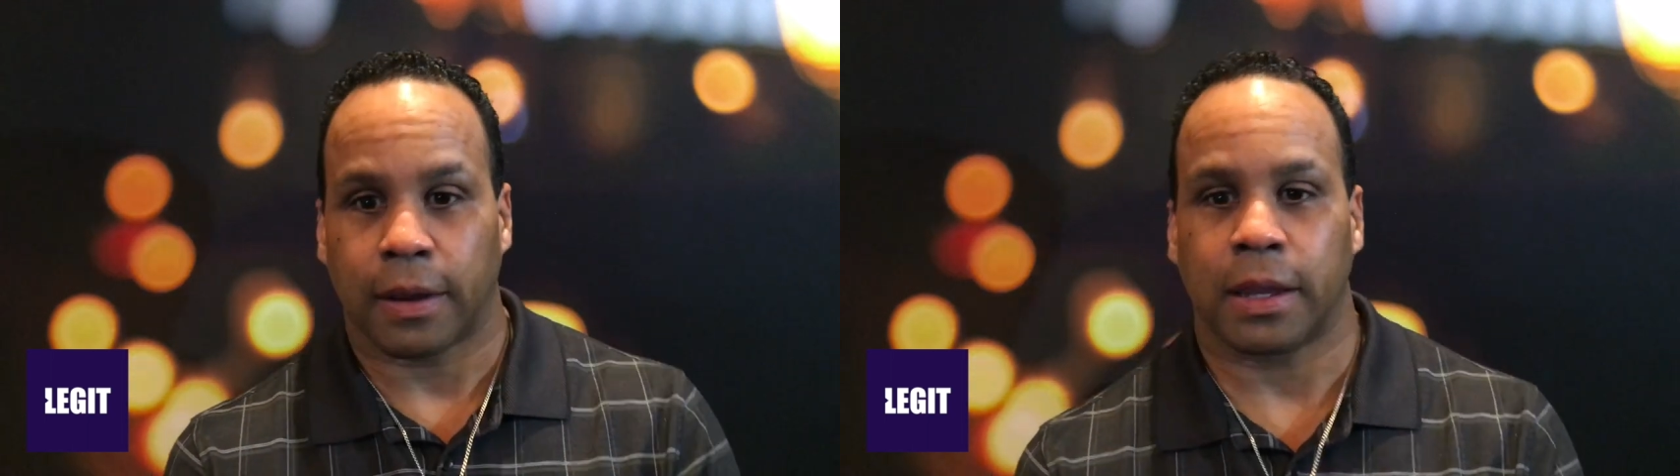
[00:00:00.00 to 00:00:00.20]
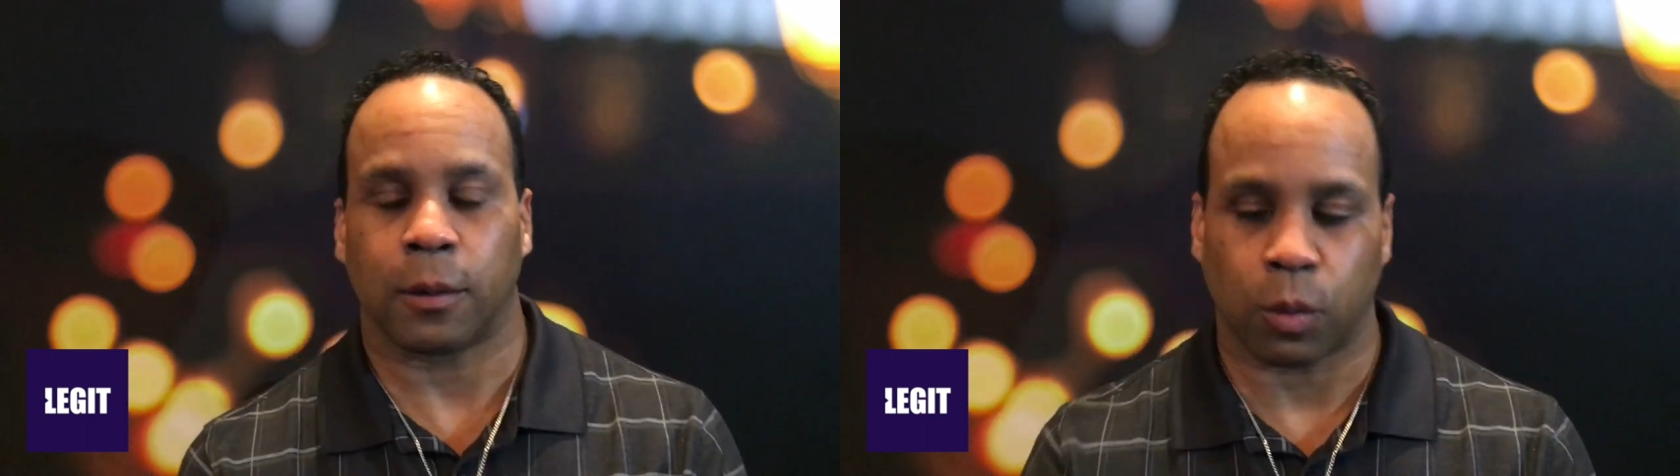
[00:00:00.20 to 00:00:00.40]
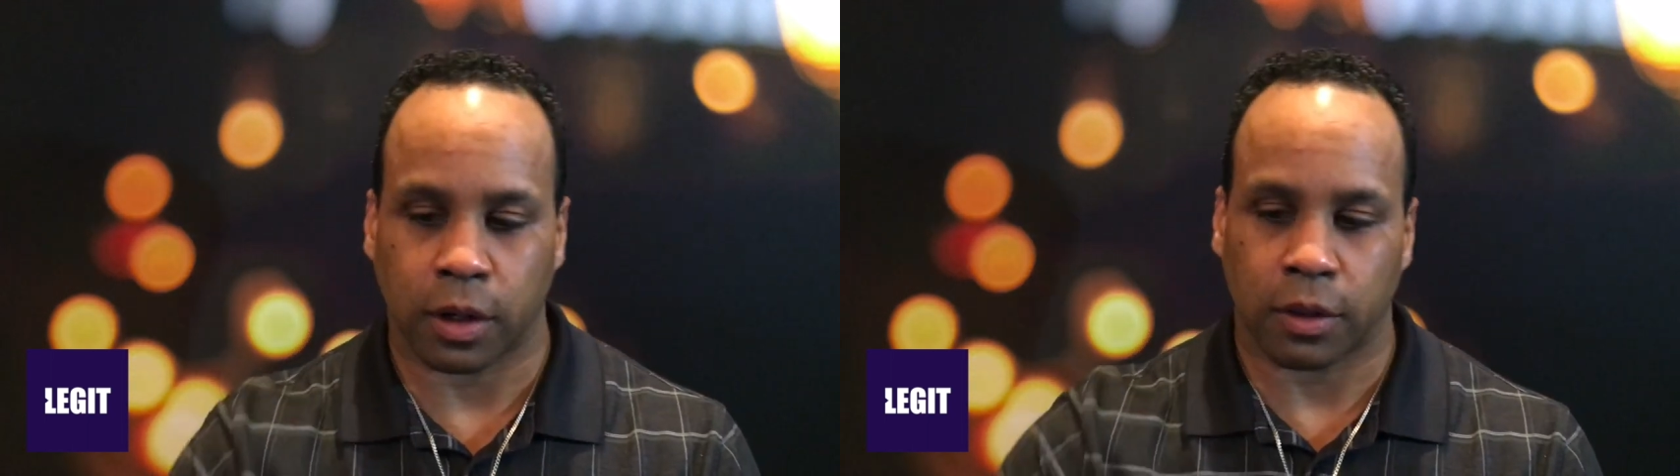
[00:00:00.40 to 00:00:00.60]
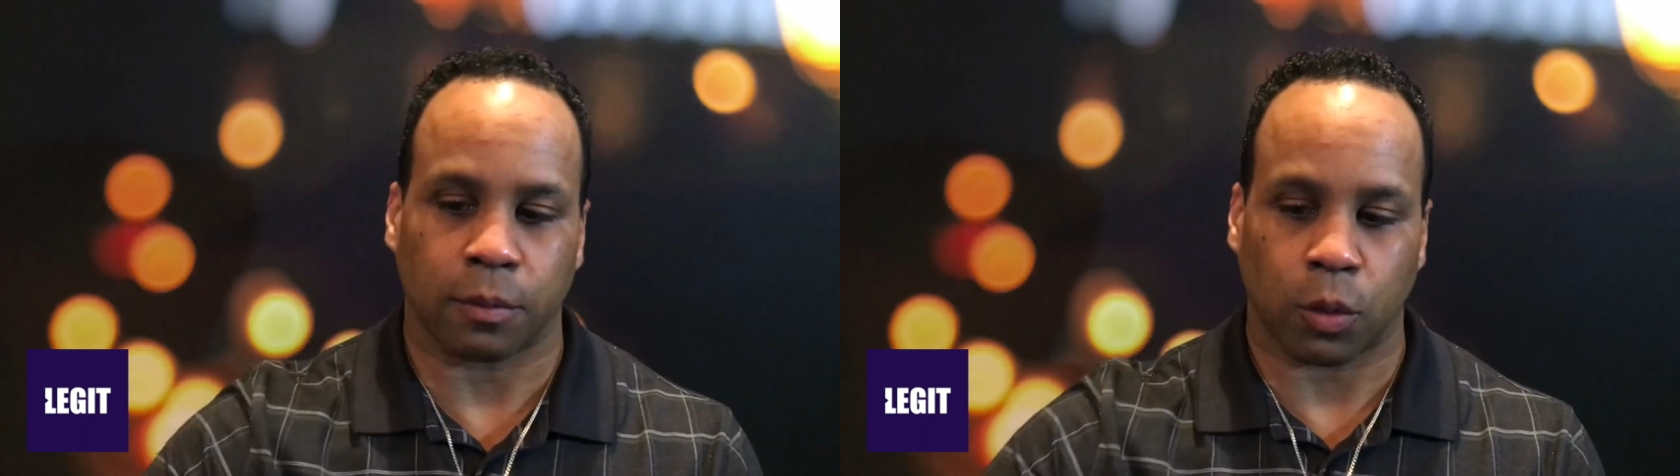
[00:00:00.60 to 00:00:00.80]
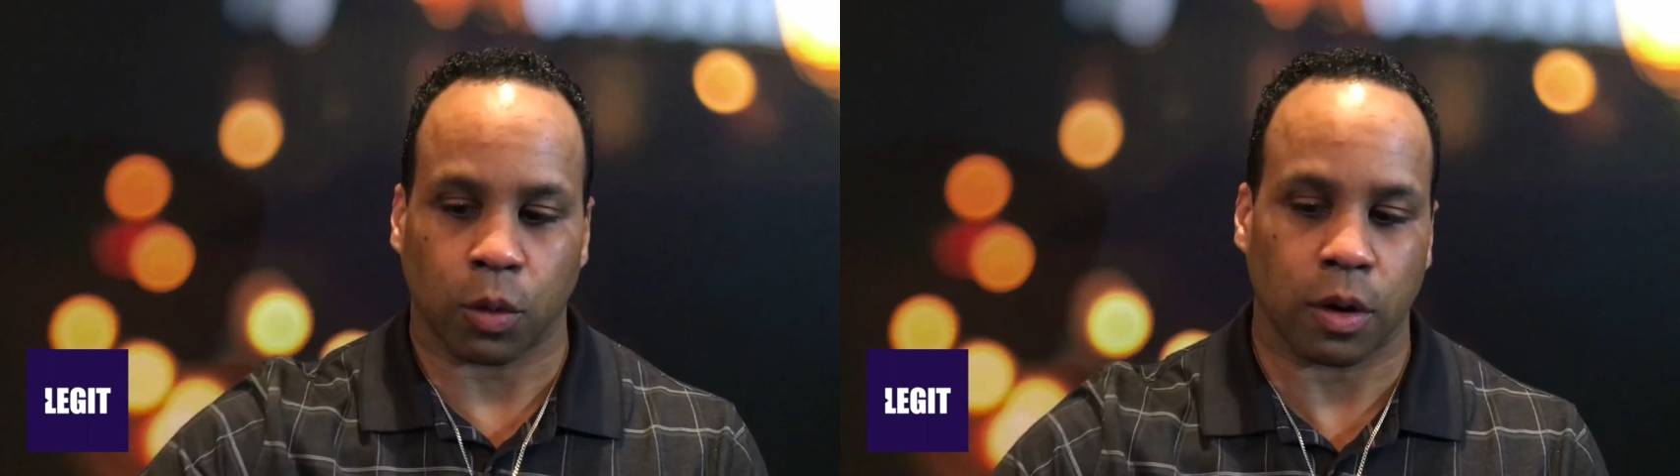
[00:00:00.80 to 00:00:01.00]
in one of
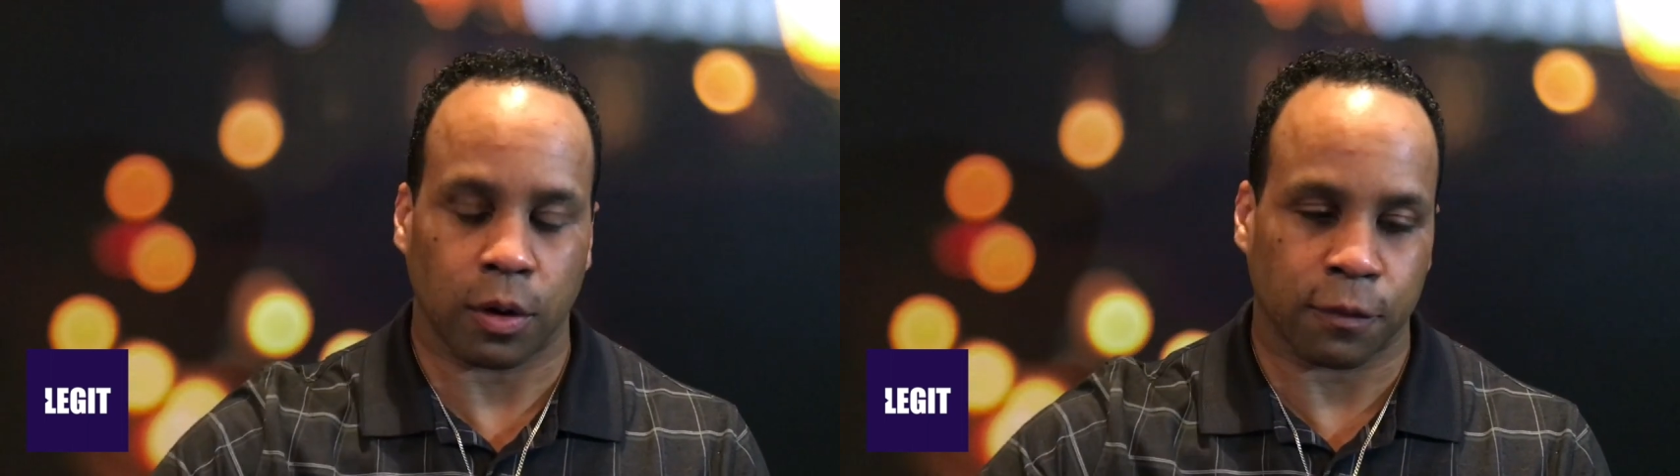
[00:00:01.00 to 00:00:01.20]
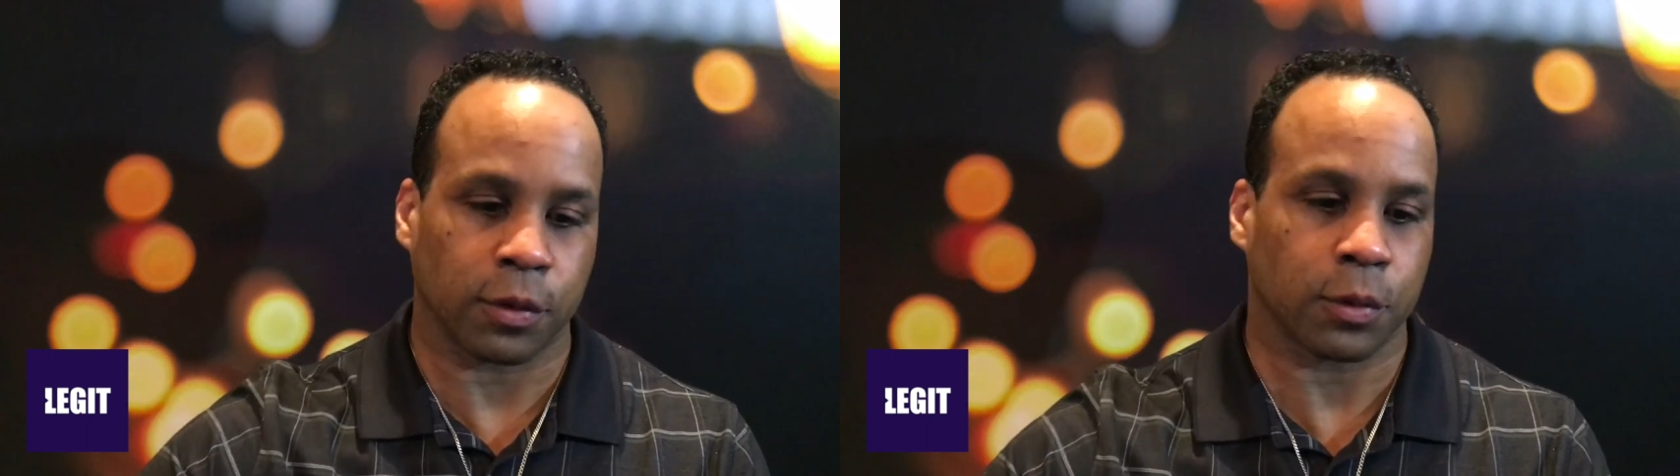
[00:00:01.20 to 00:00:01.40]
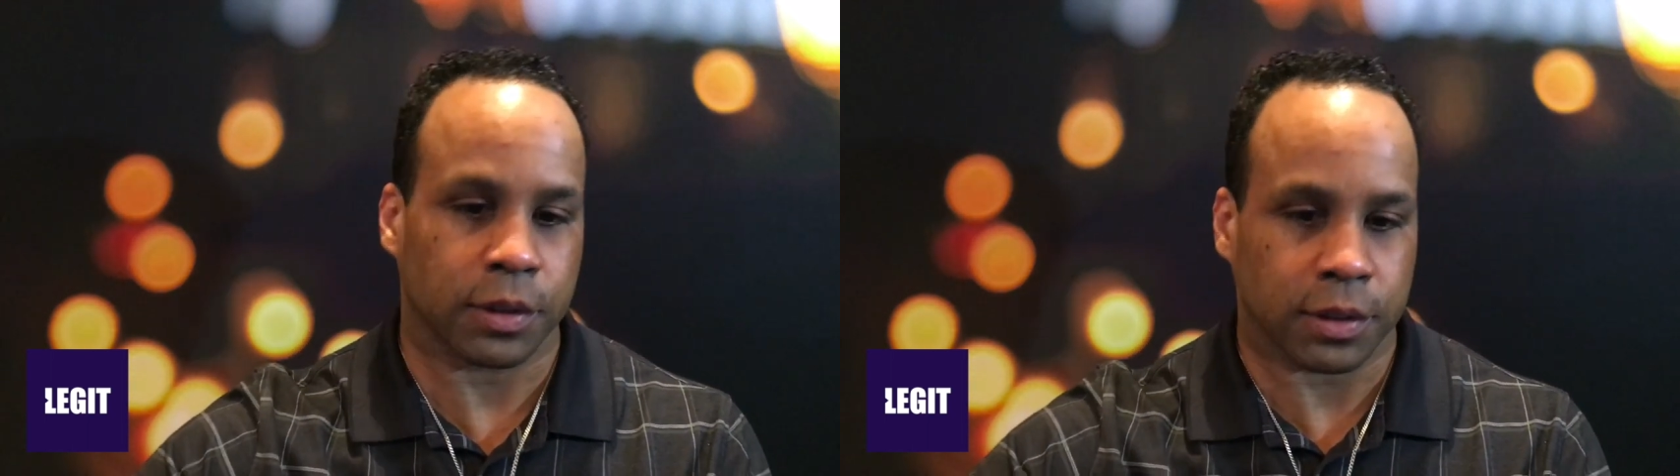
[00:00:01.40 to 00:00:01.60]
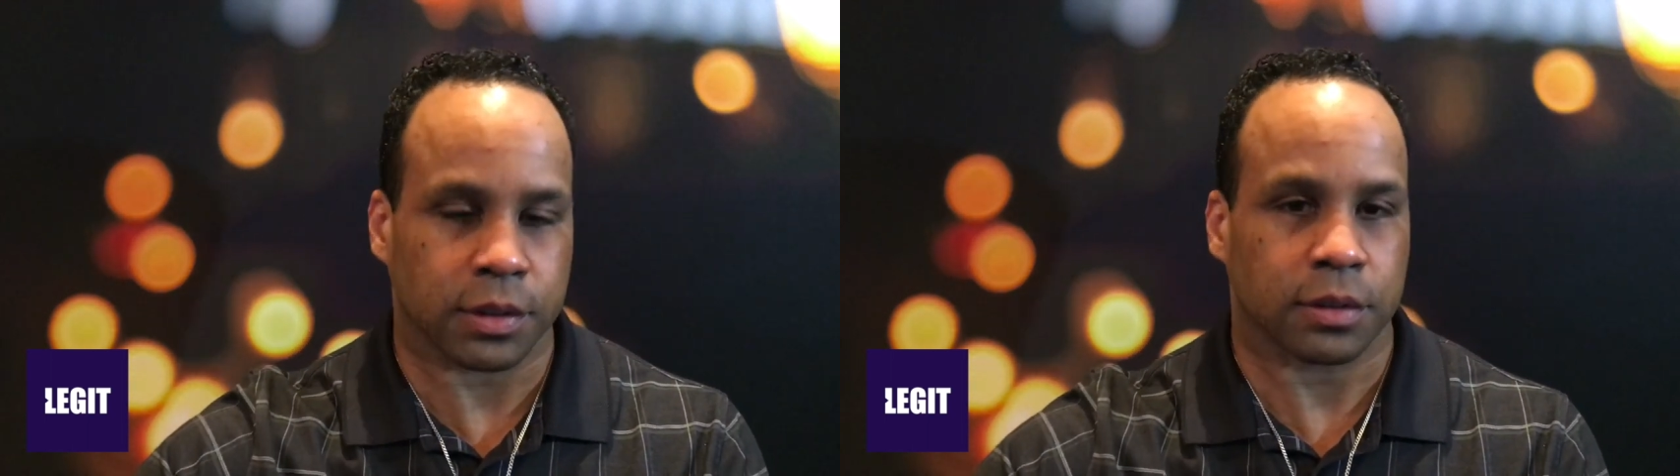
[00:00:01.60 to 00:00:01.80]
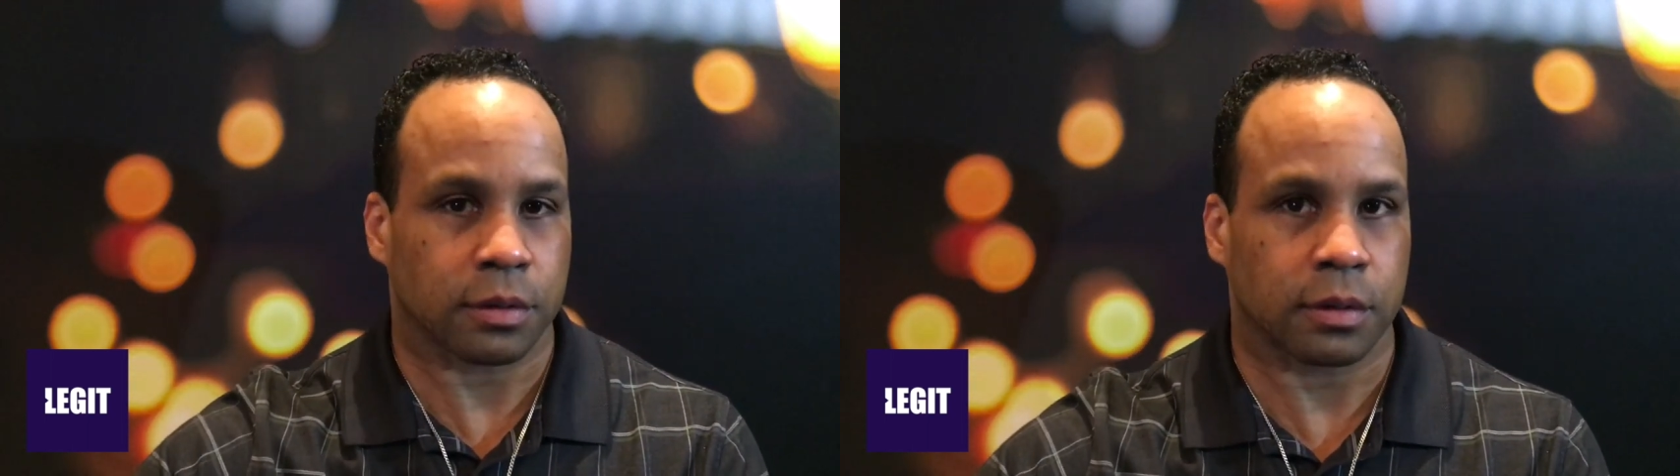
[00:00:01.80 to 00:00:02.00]
the more
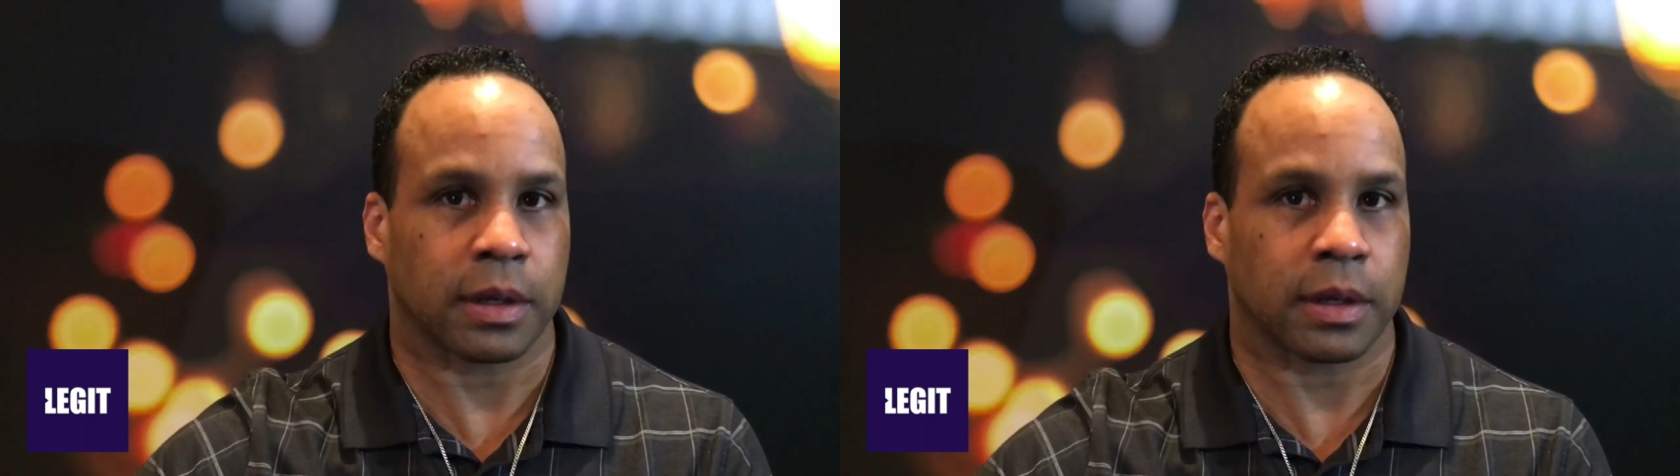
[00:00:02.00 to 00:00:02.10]
affluent